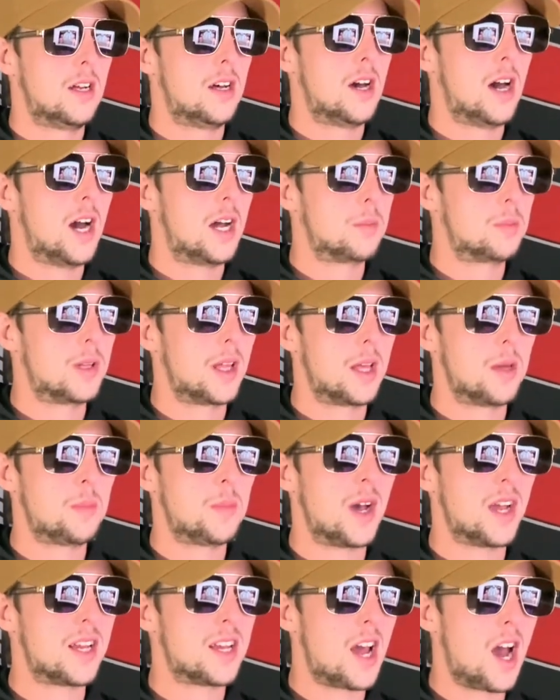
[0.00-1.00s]
I'd play it
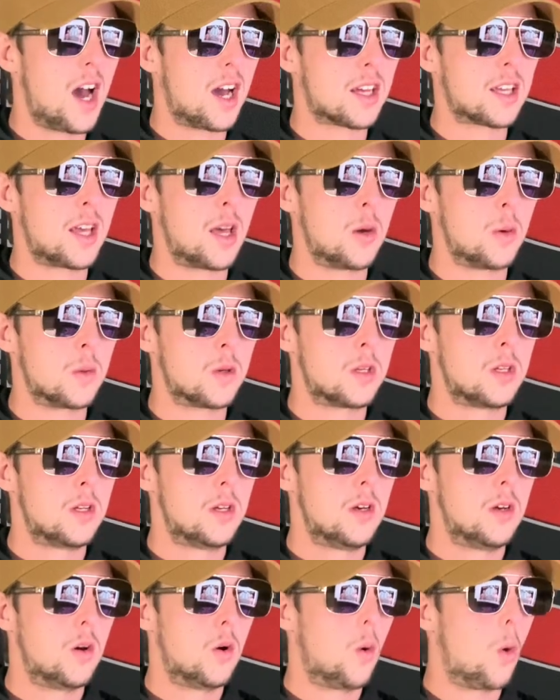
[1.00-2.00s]
by knockout
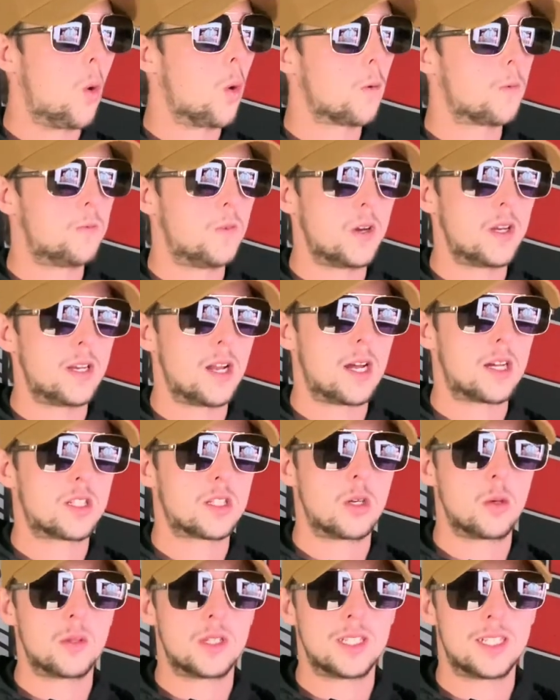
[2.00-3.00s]
or fight not to
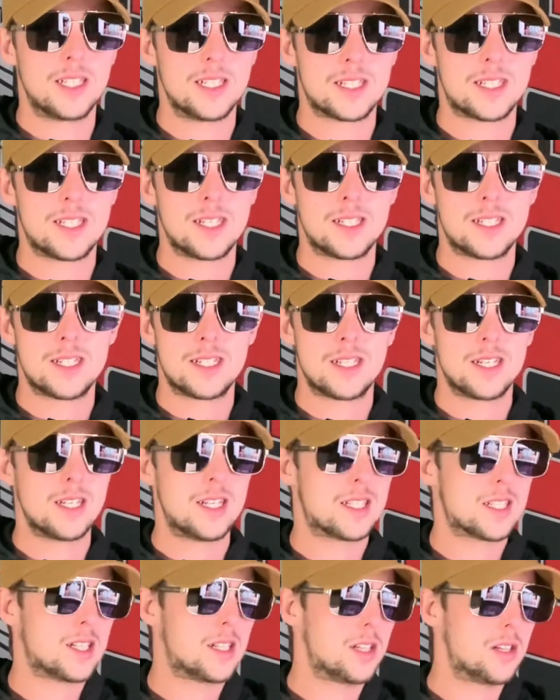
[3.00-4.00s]
go the distance.
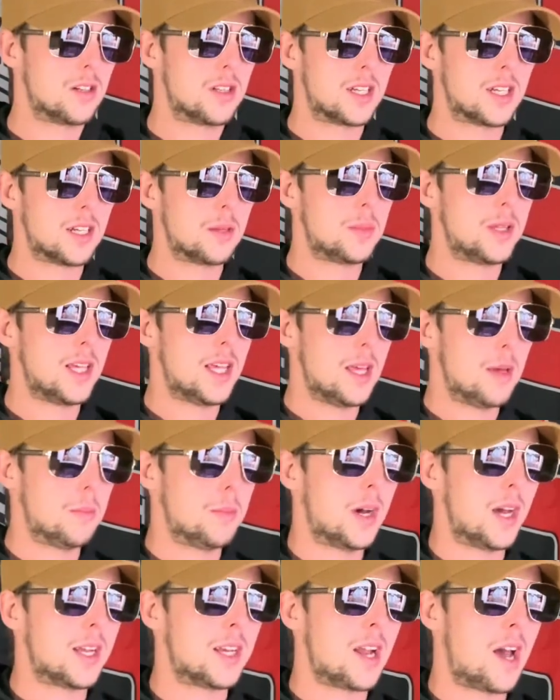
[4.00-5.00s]
It's clearly going to be him
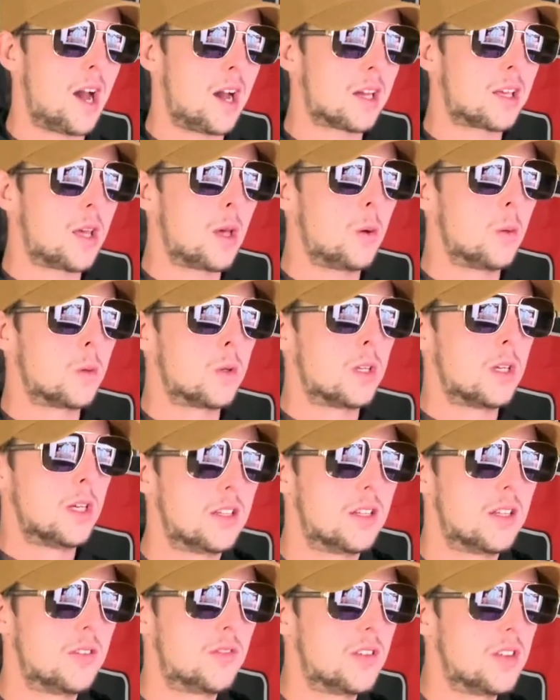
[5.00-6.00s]
by knockout
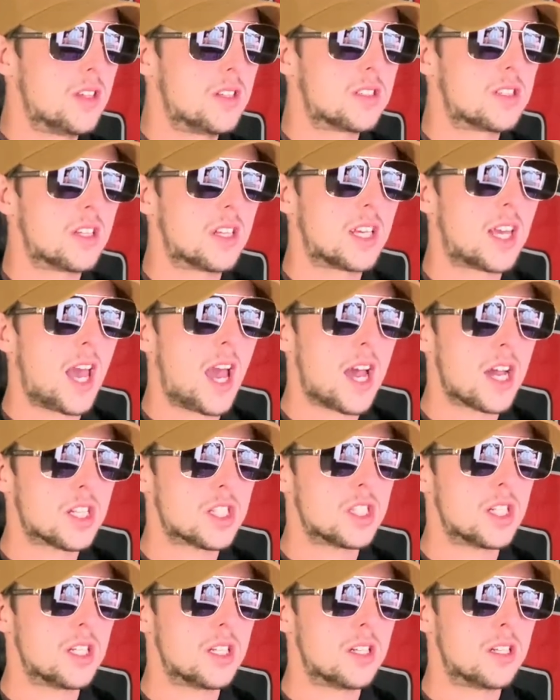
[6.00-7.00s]
if he is going to cash
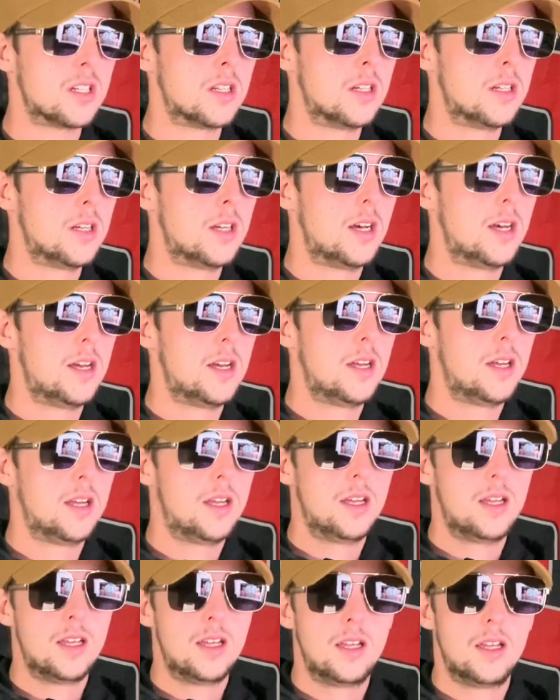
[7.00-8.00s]
in
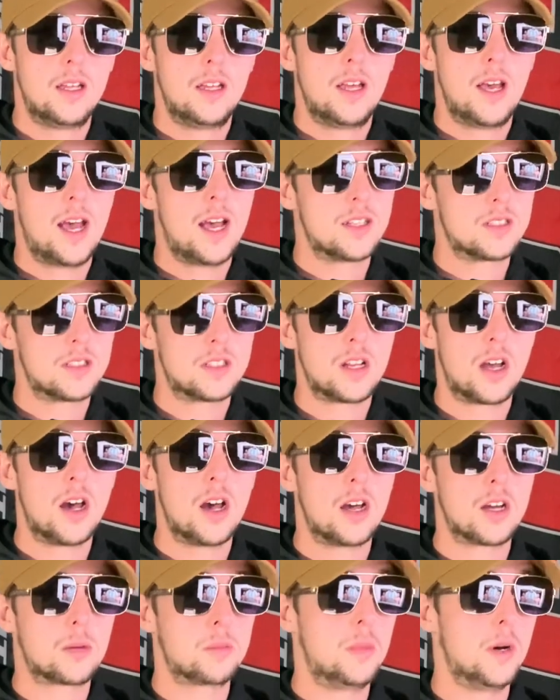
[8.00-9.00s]
as a
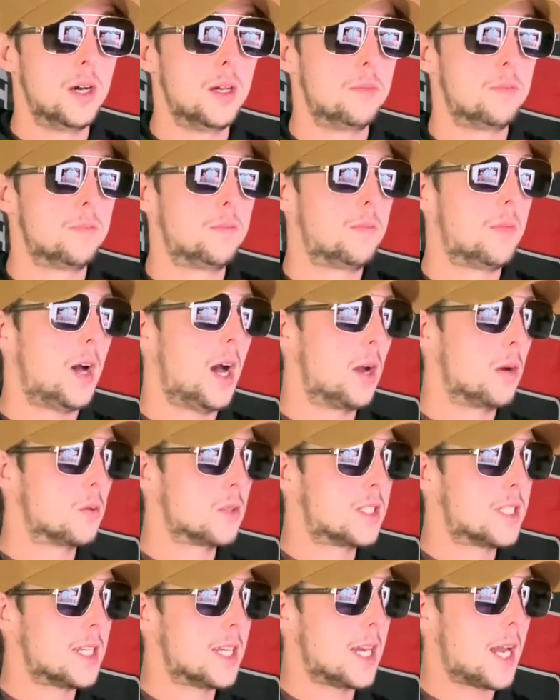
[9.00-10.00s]
dog, but I don't
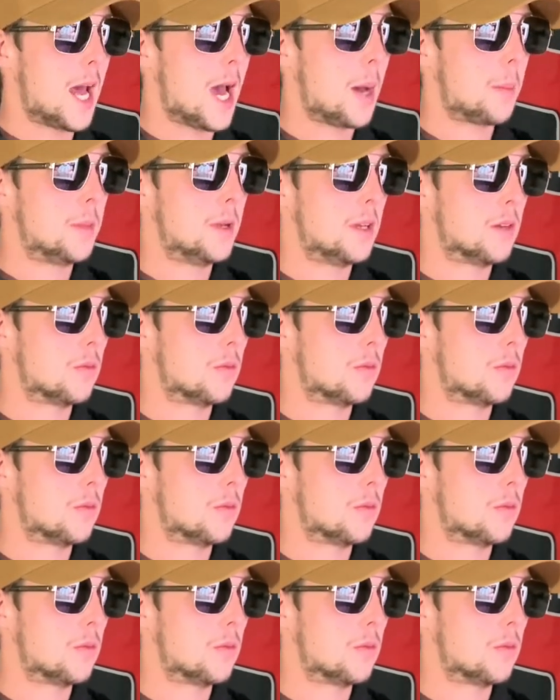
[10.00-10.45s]
see it happening.